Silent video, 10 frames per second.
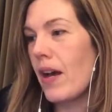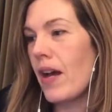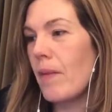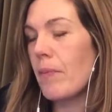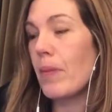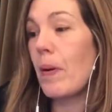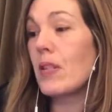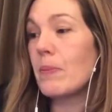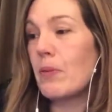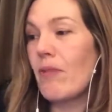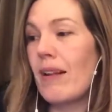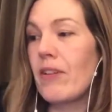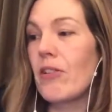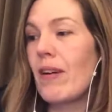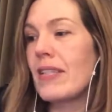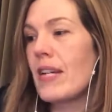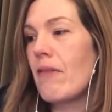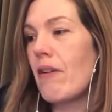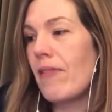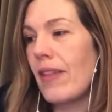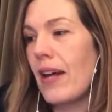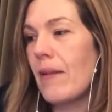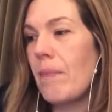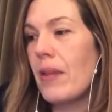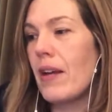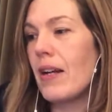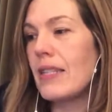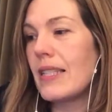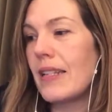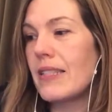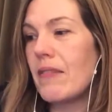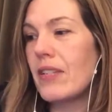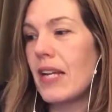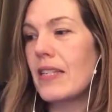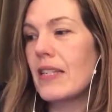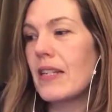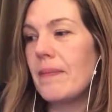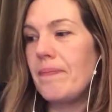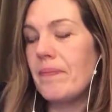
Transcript: but the possible relevant criteria for that are sensitive data,